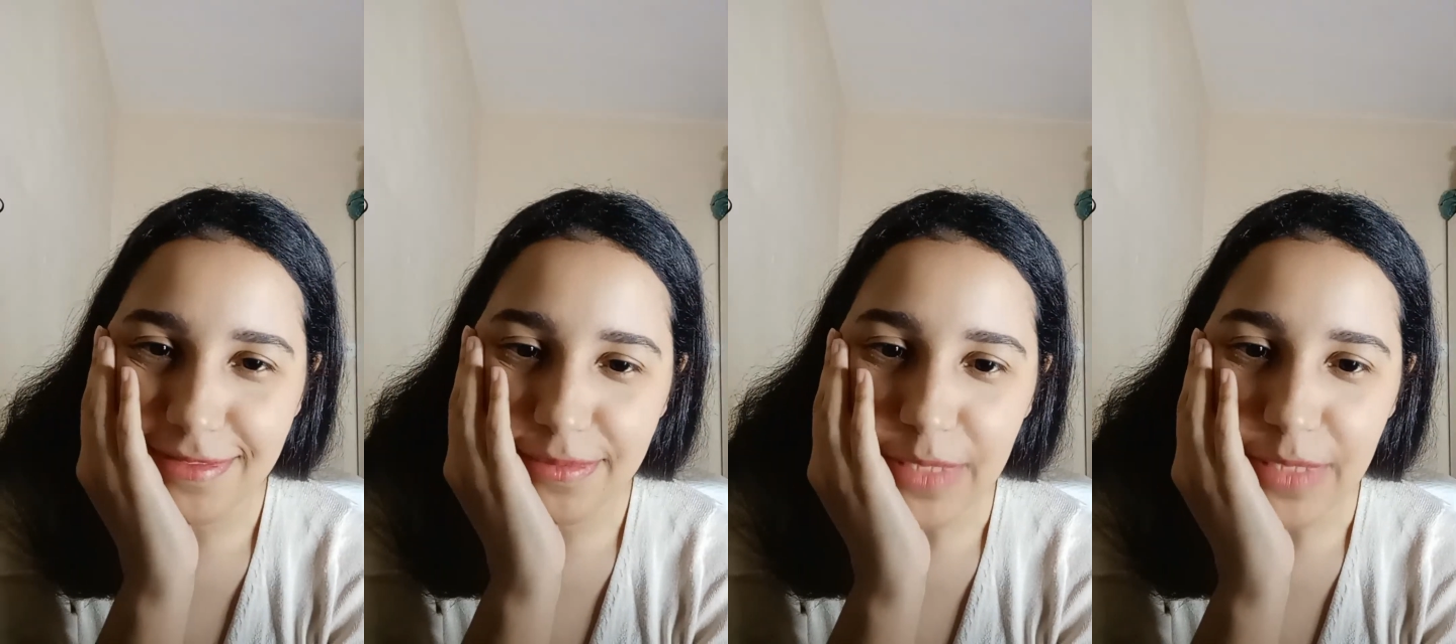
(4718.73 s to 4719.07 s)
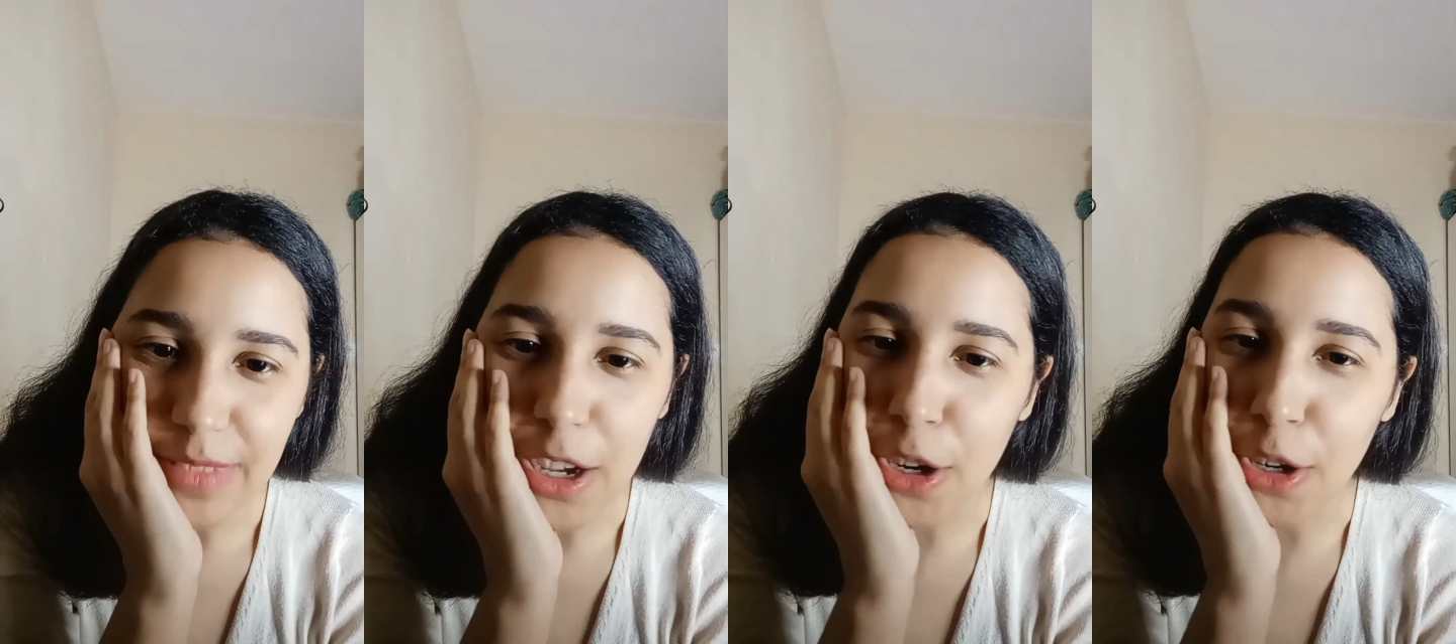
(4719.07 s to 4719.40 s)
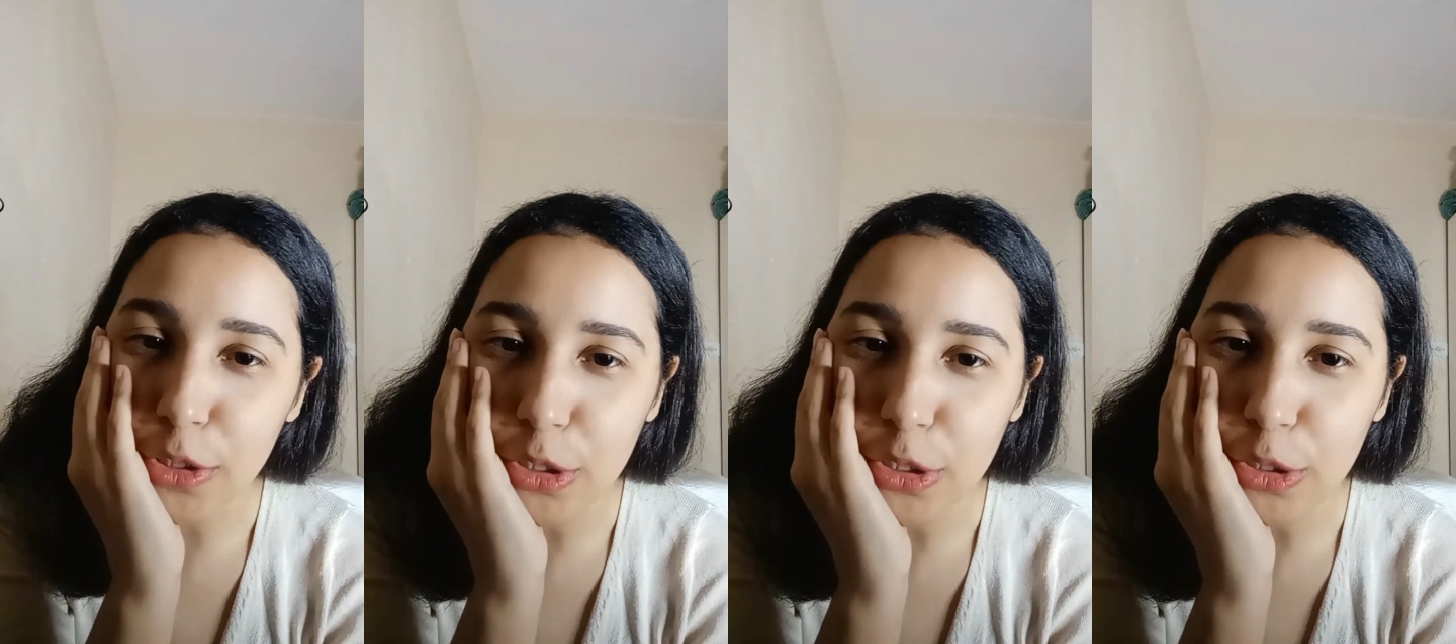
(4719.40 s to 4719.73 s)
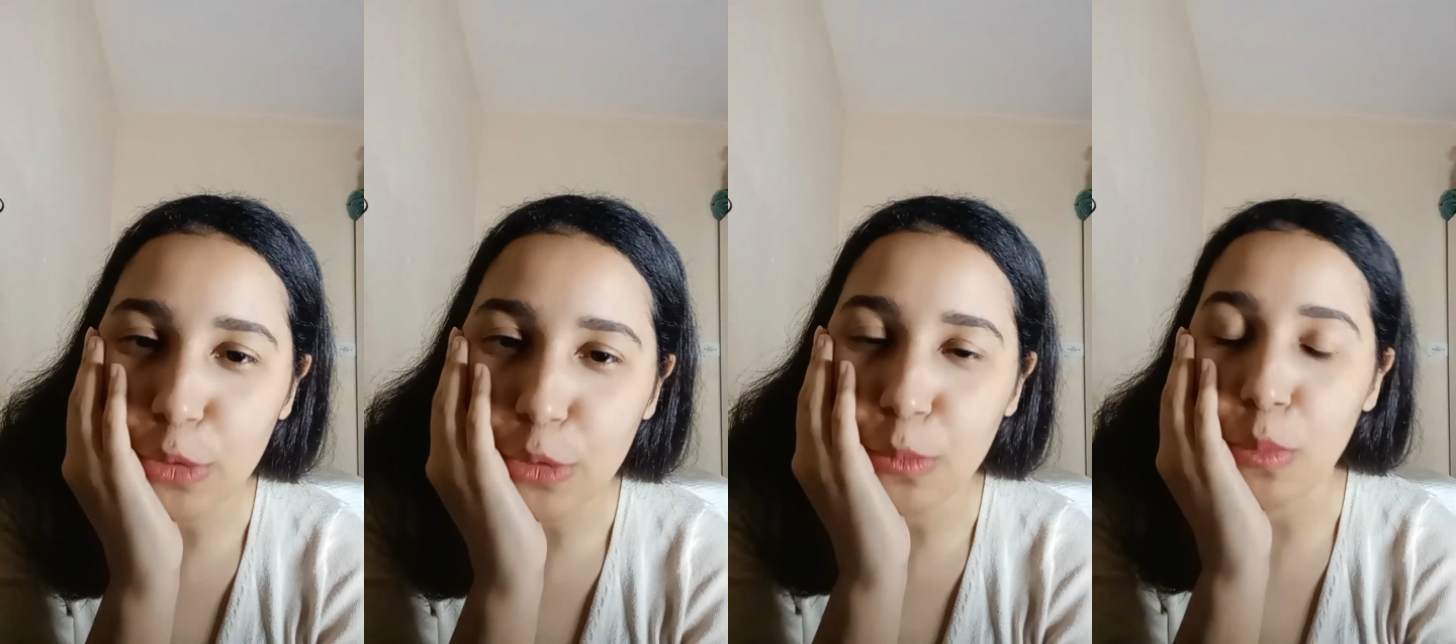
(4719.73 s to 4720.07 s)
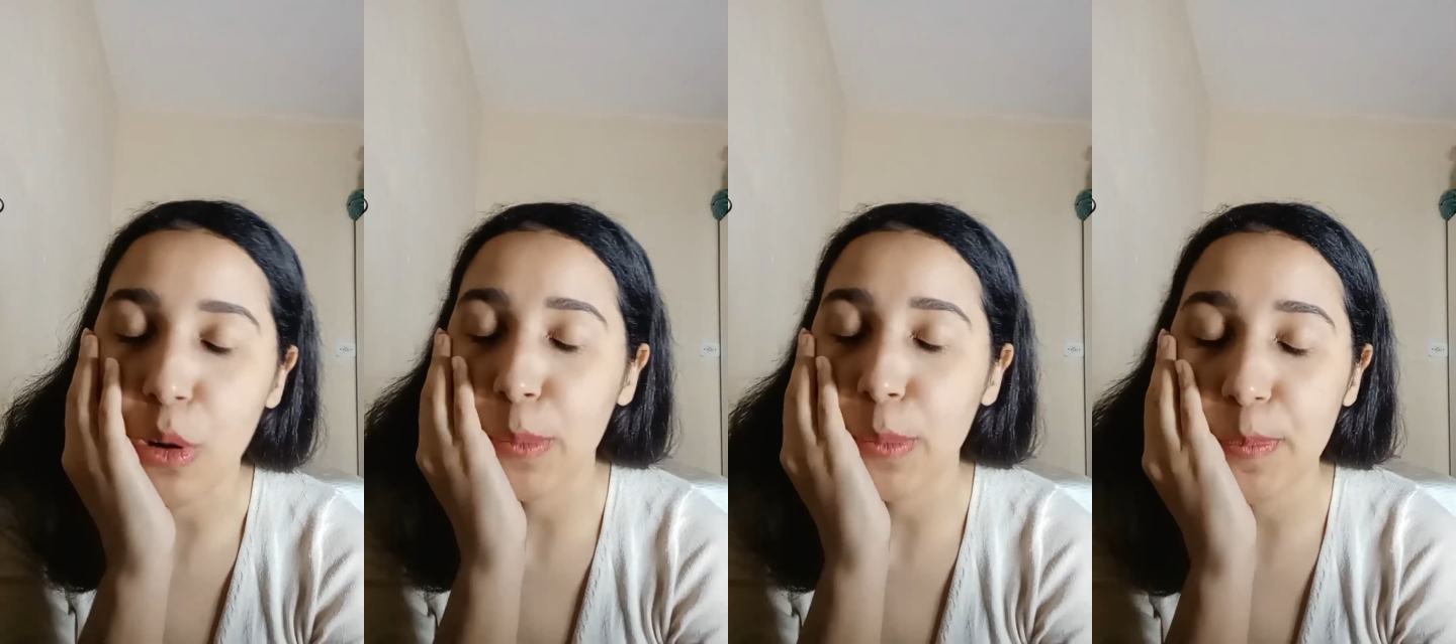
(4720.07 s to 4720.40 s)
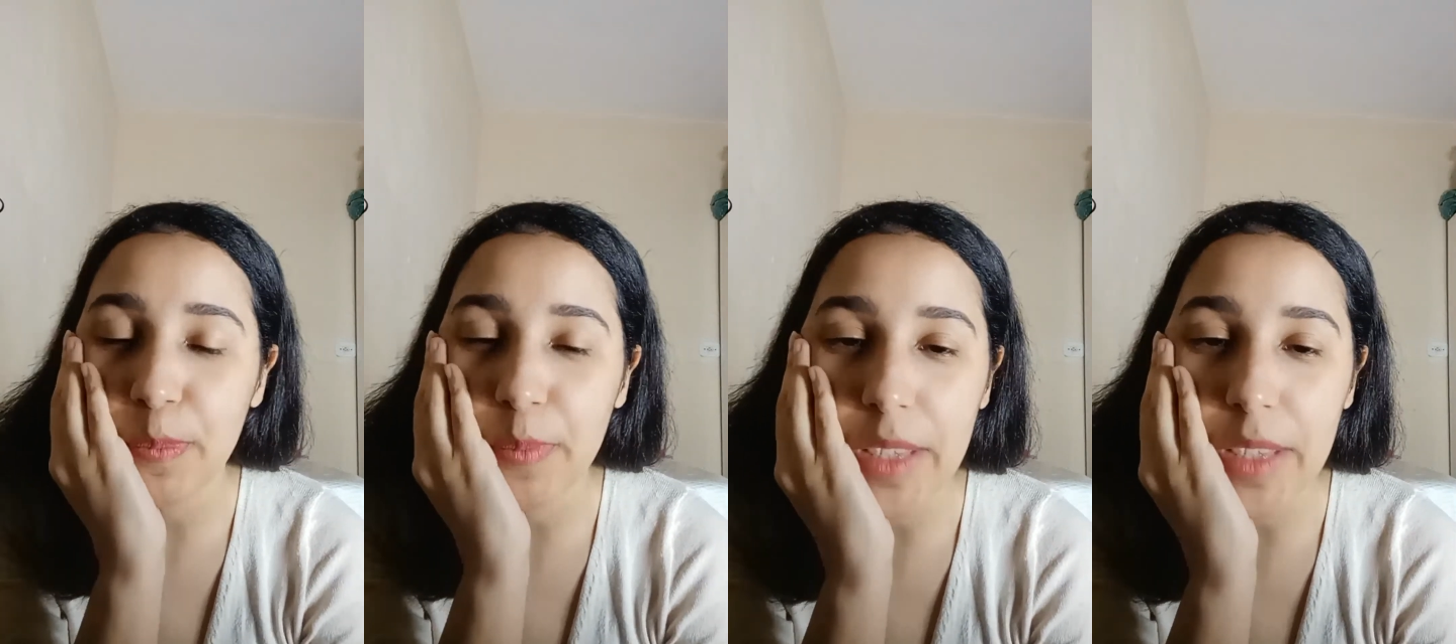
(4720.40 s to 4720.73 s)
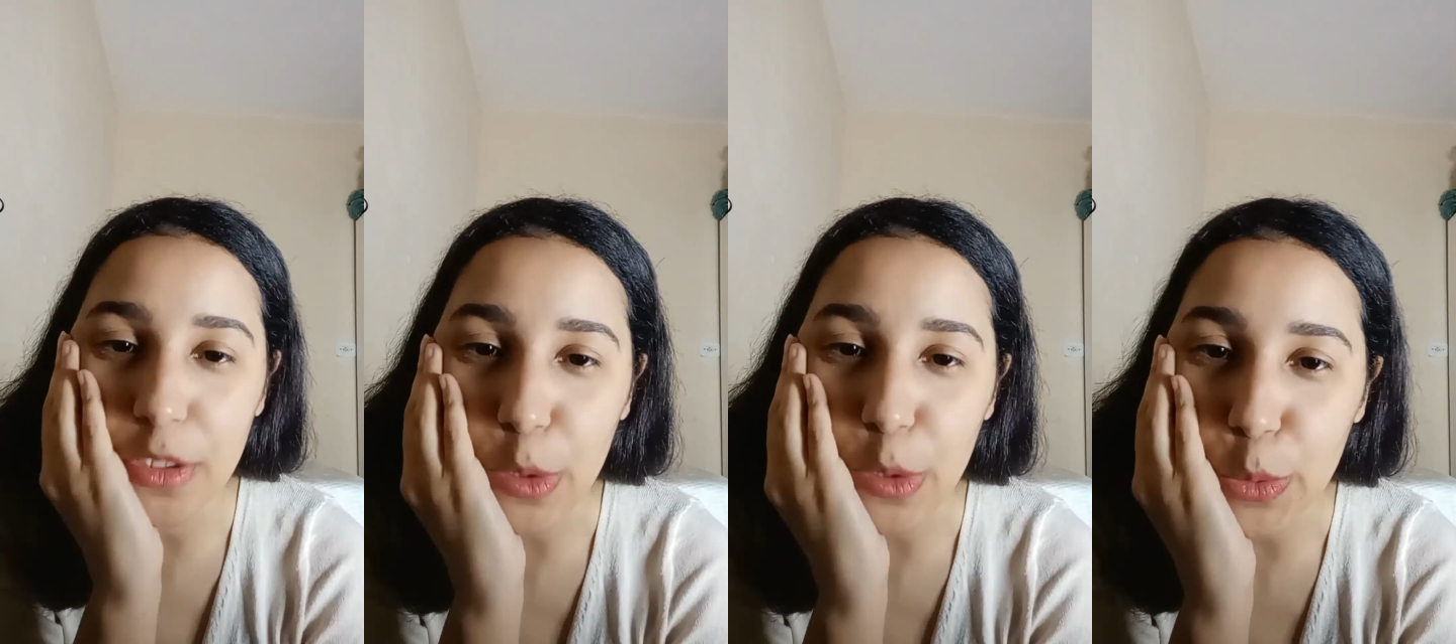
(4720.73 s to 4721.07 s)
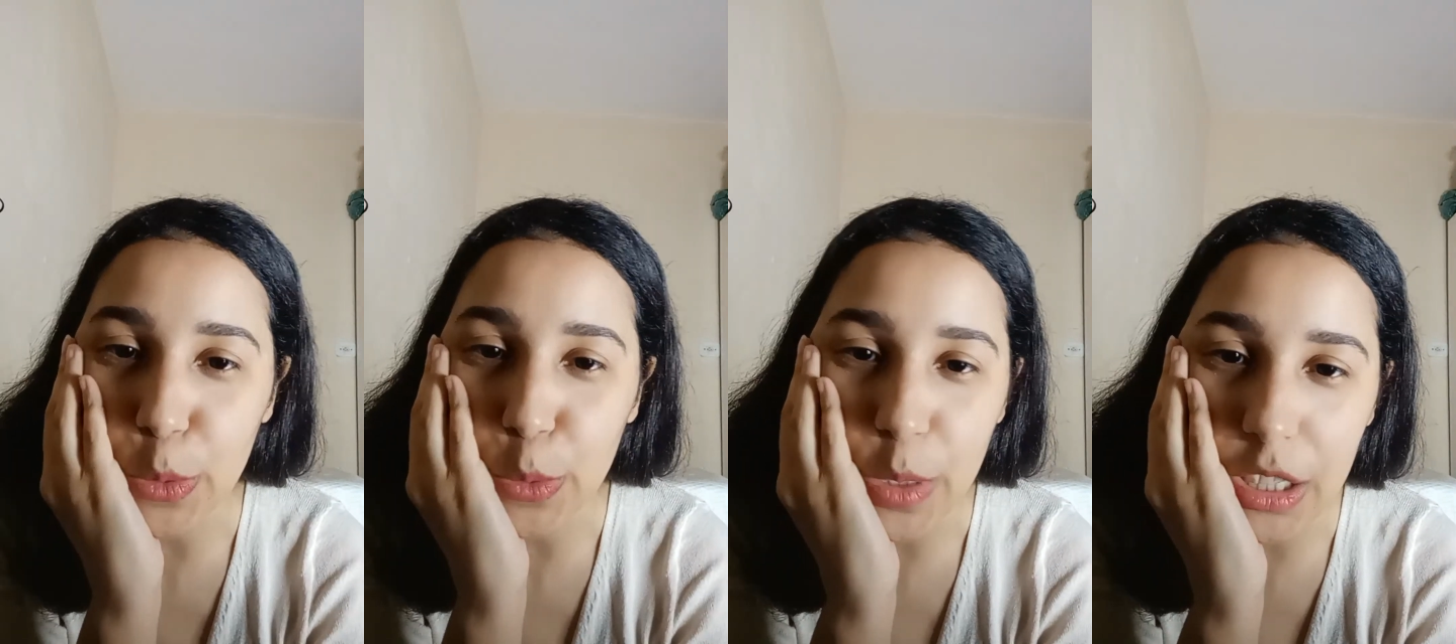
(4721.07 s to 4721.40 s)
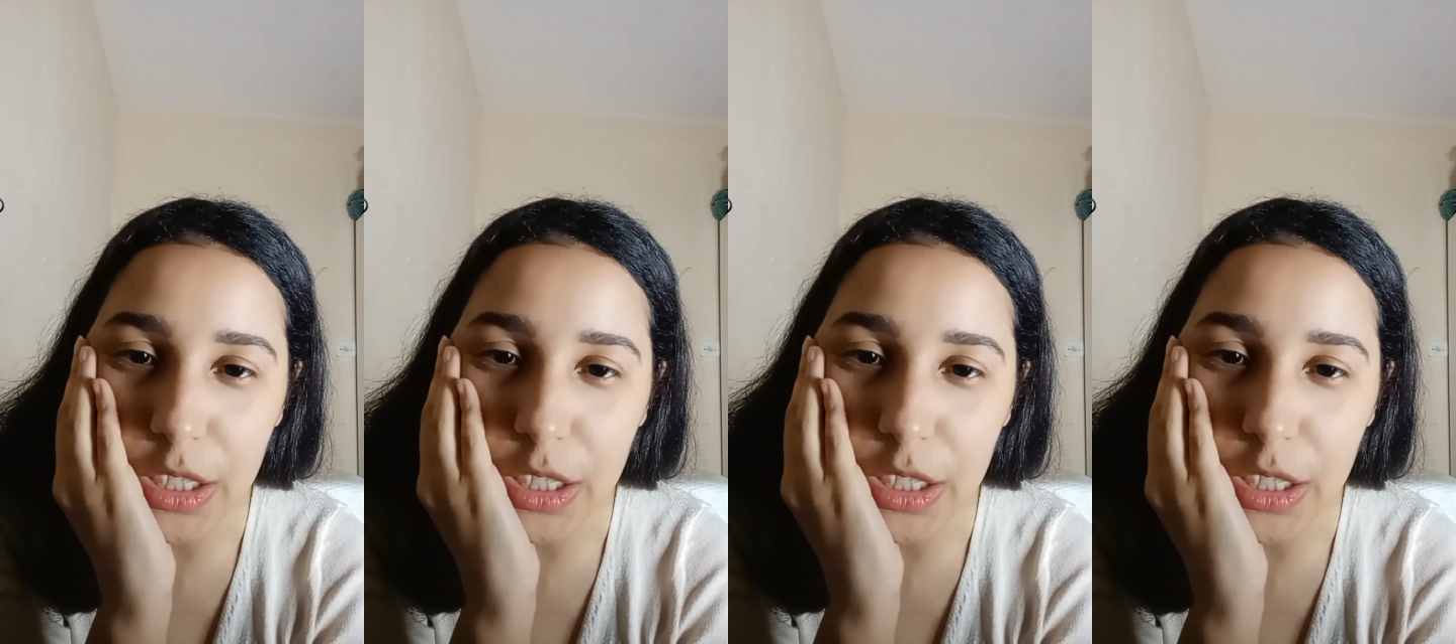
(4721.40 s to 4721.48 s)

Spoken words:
And also, mom is also here.